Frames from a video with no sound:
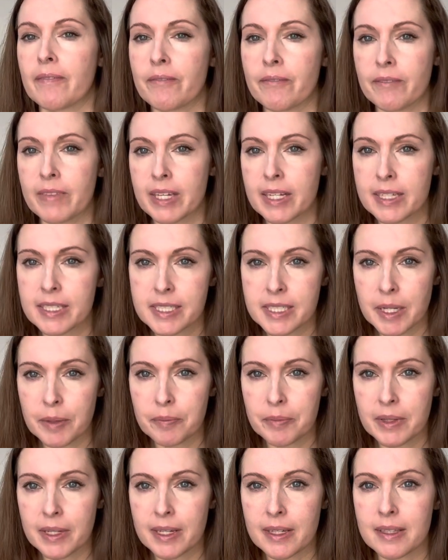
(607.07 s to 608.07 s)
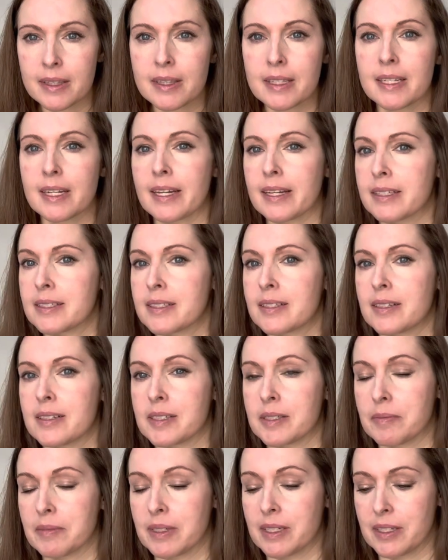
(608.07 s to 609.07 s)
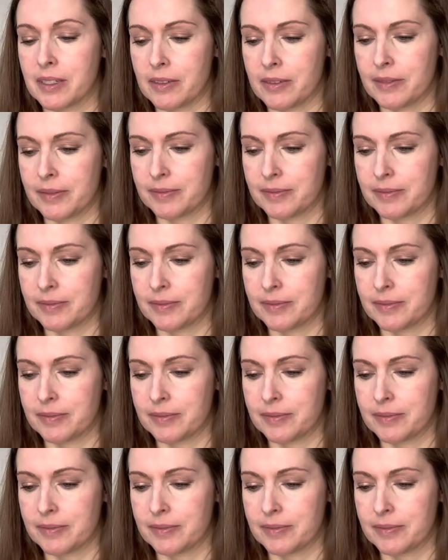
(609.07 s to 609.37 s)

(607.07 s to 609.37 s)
finish something, then I can start something new.